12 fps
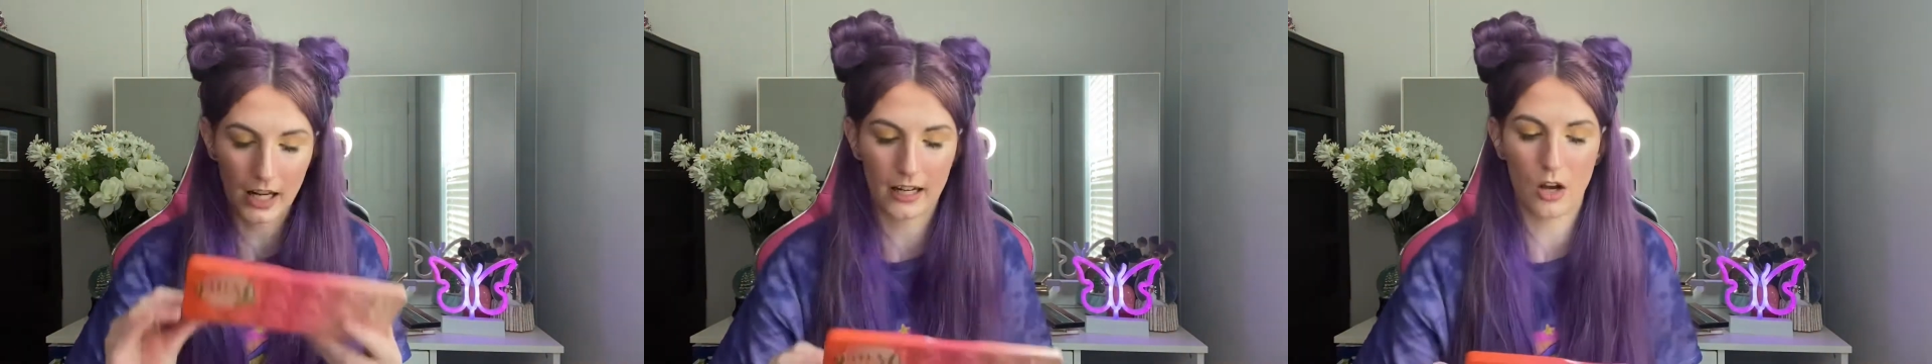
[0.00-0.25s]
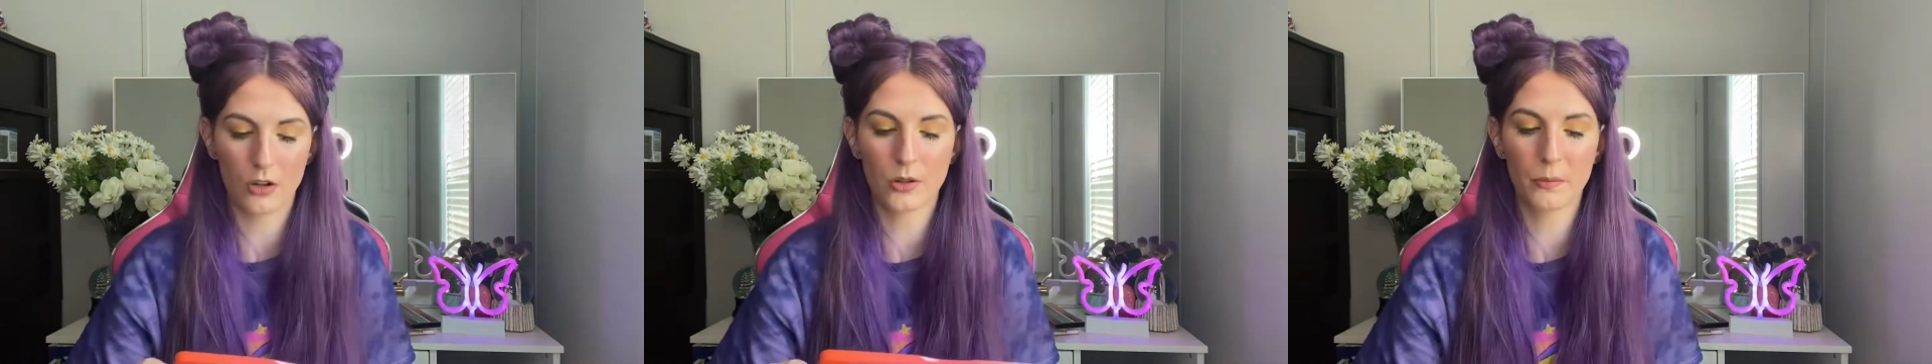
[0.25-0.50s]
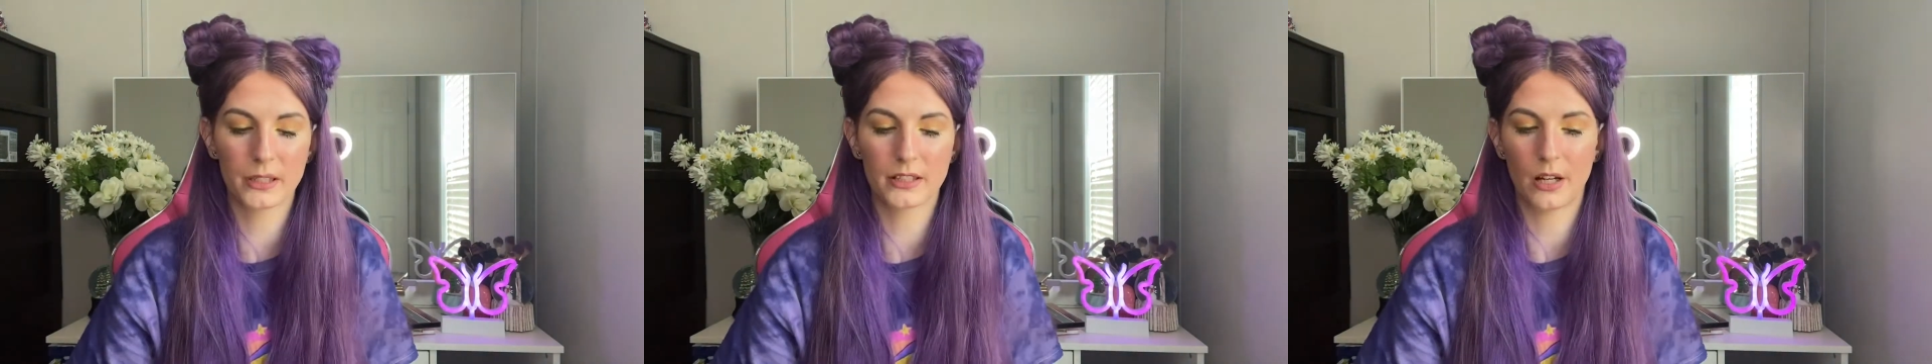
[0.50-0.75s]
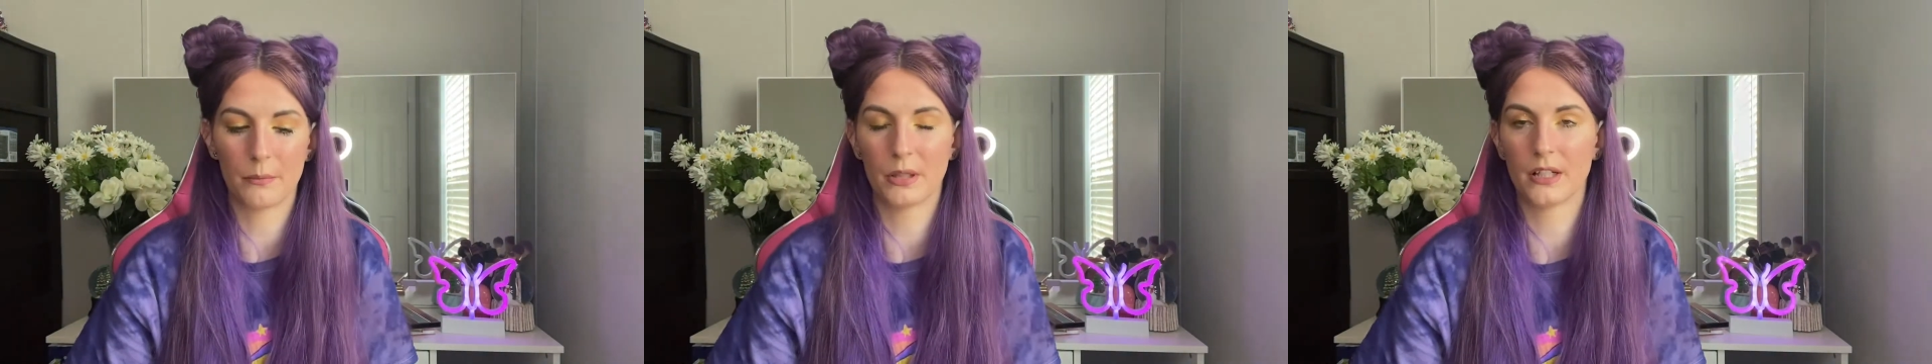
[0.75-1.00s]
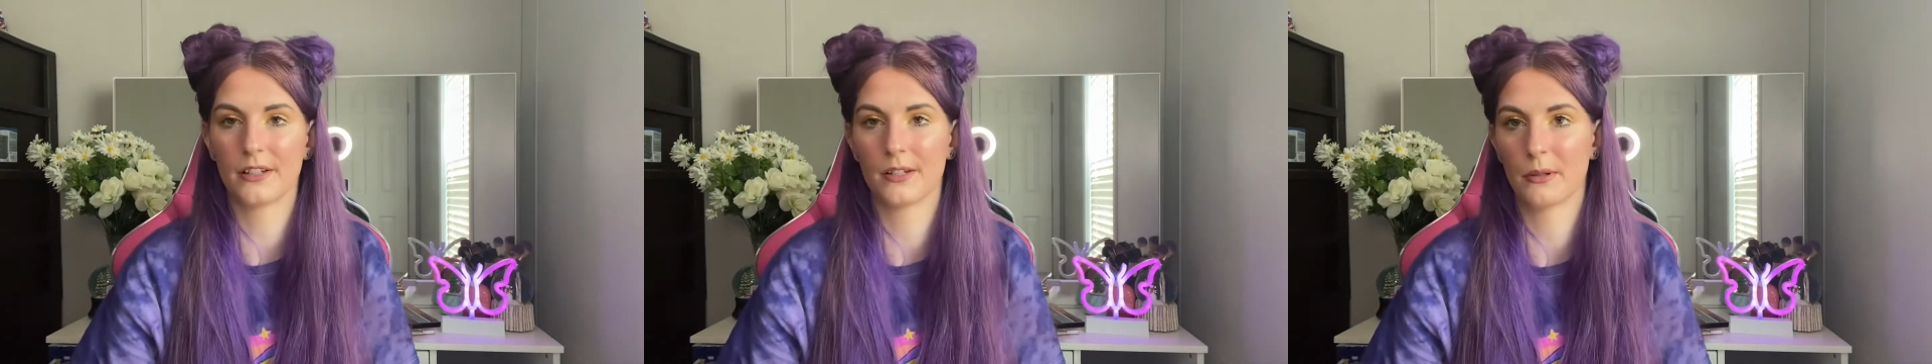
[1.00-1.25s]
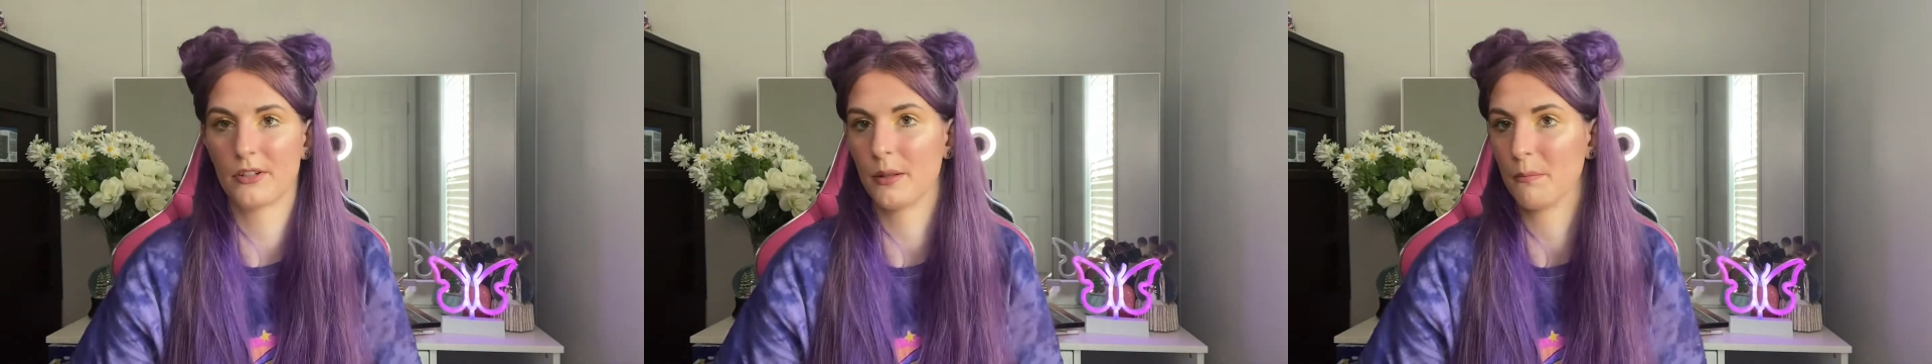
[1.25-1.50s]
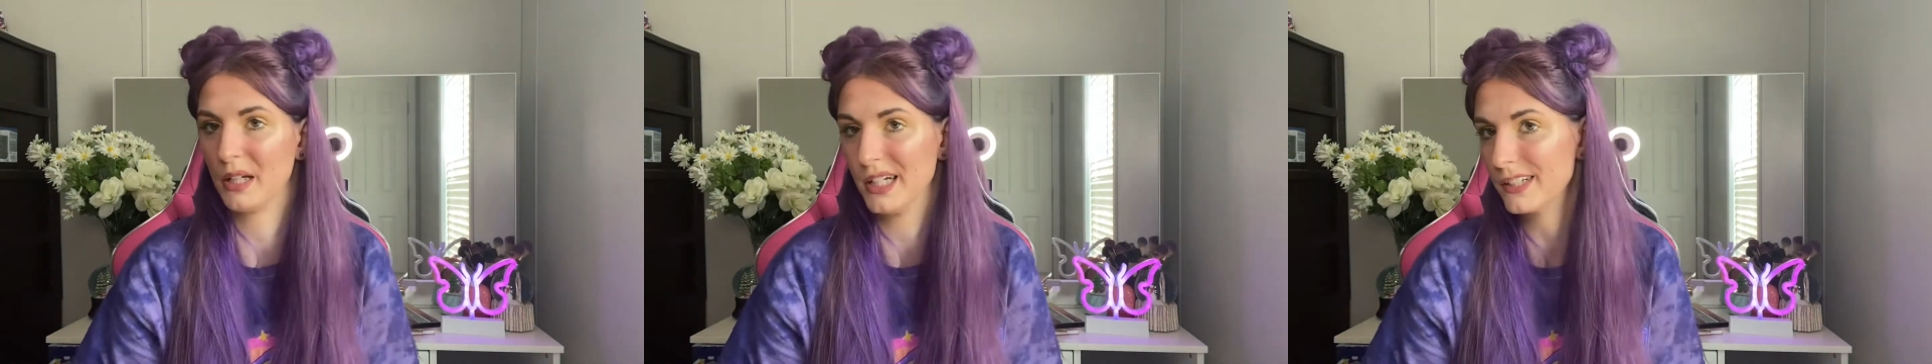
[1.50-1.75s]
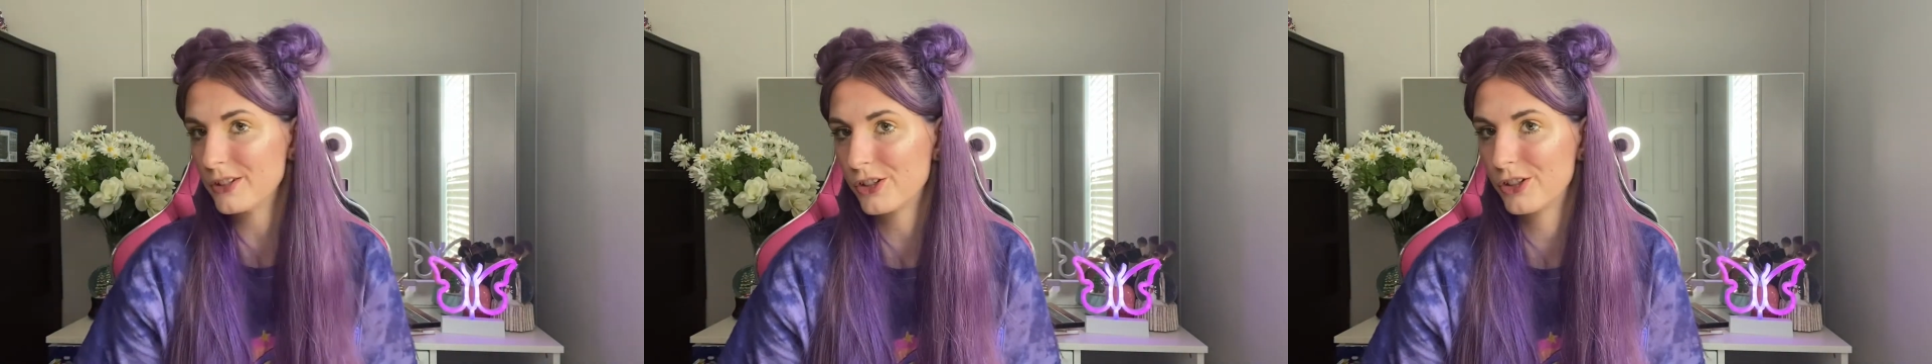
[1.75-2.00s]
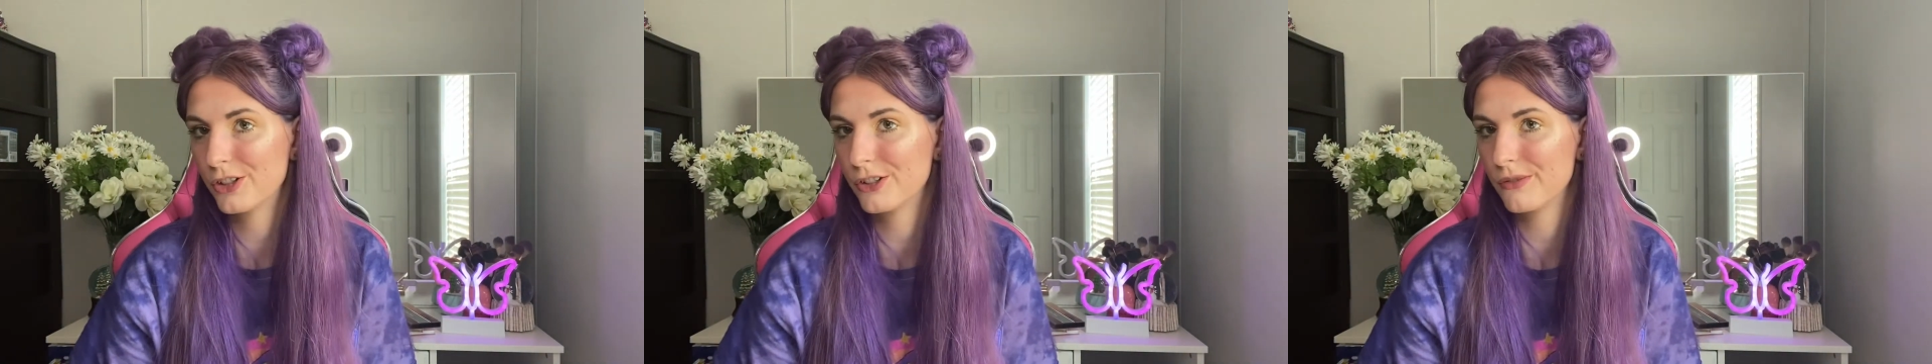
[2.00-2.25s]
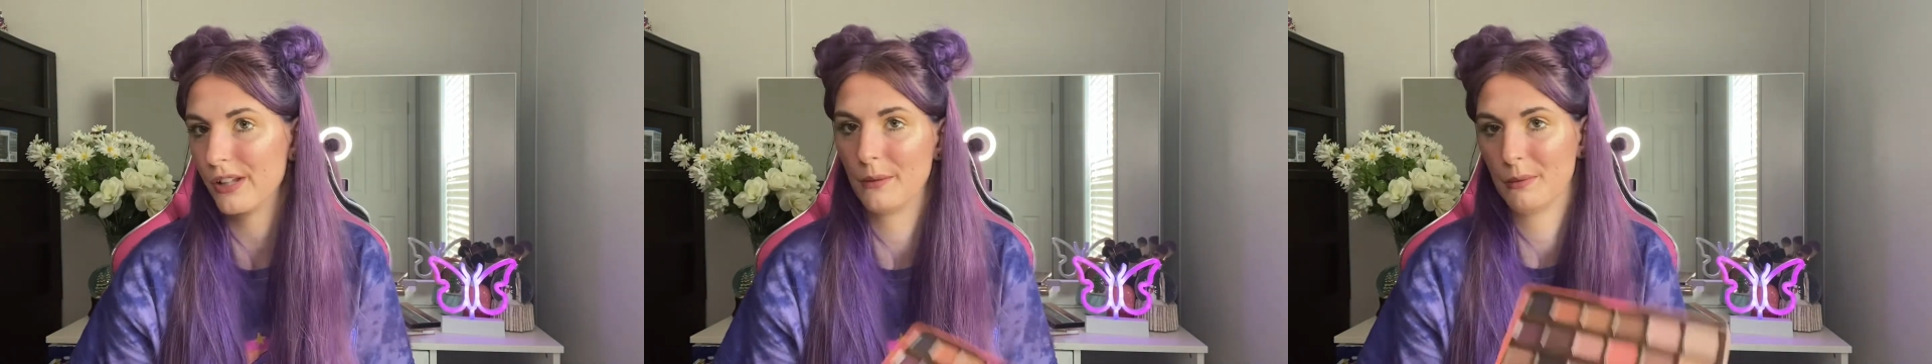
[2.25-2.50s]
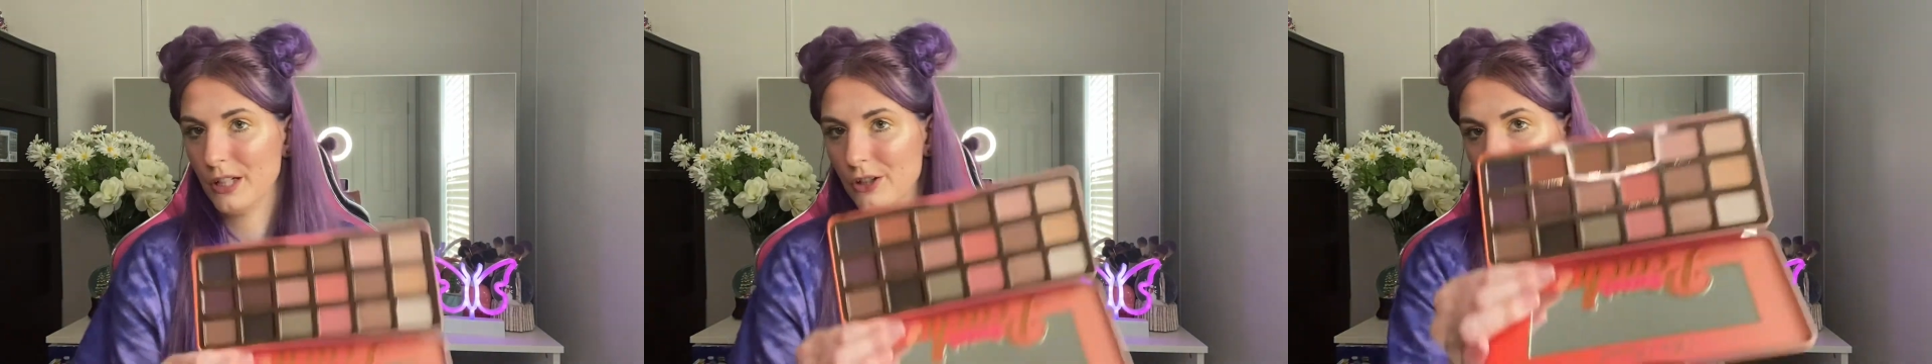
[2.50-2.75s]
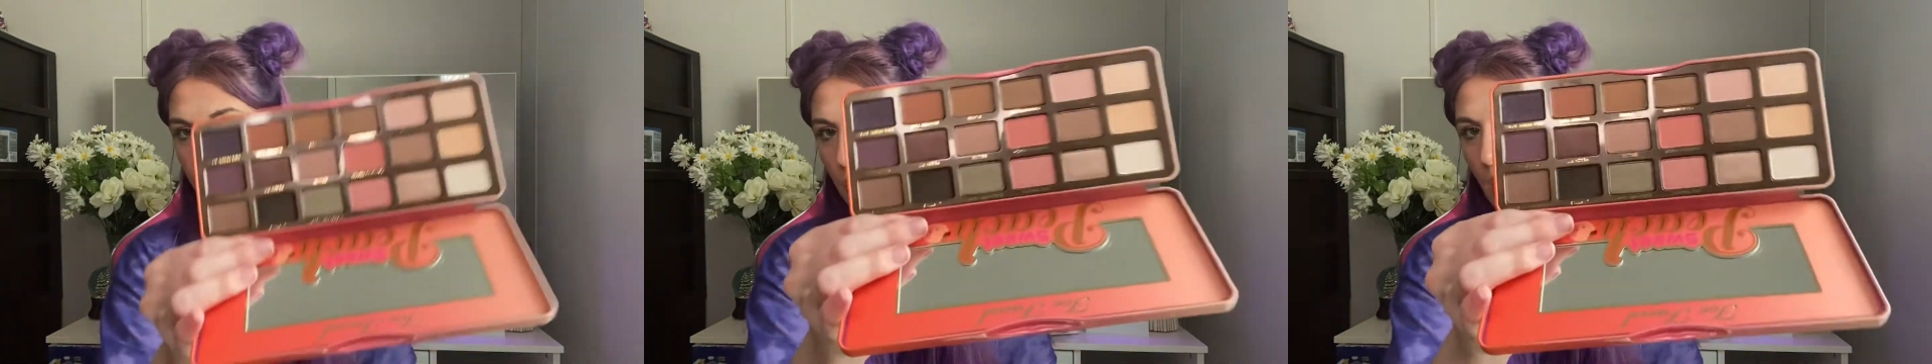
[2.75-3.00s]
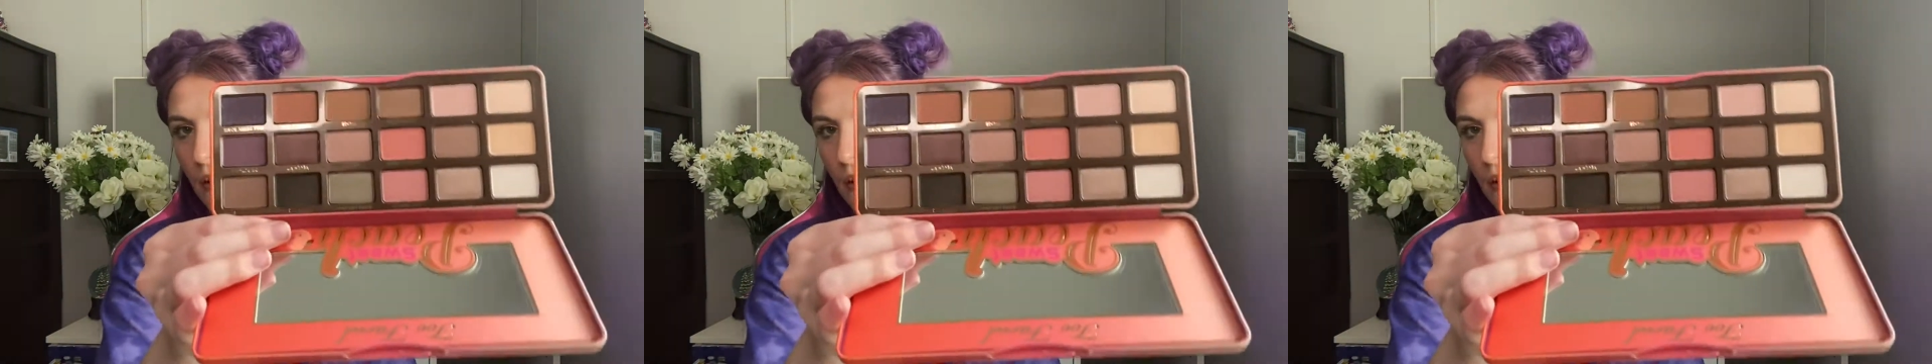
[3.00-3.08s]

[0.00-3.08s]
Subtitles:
I also picked it up because it smells like peach, like peaches. It kind